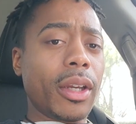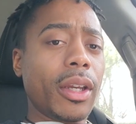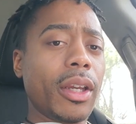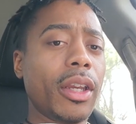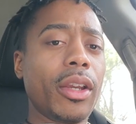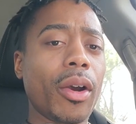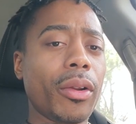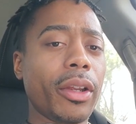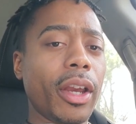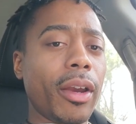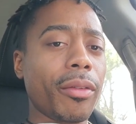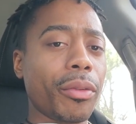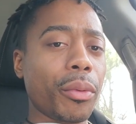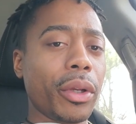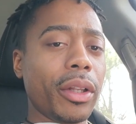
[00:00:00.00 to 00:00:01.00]
he only
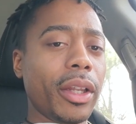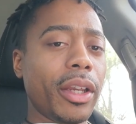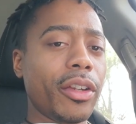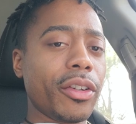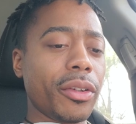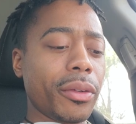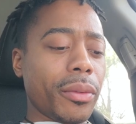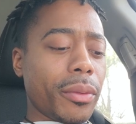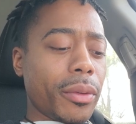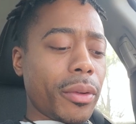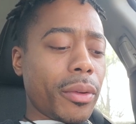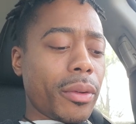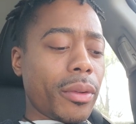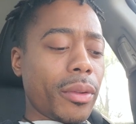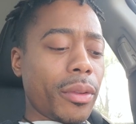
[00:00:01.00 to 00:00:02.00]
had three
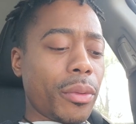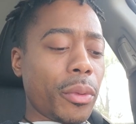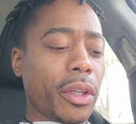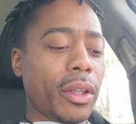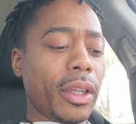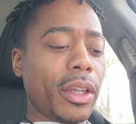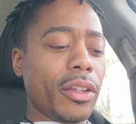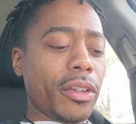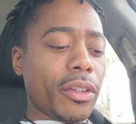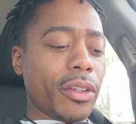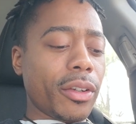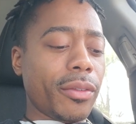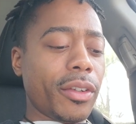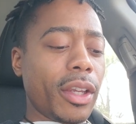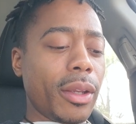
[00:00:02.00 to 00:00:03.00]
legions
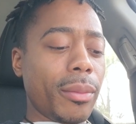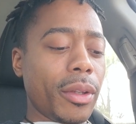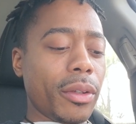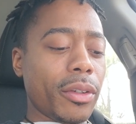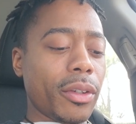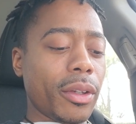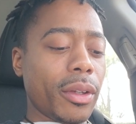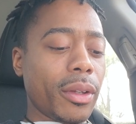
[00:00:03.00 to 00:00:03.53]
of demons.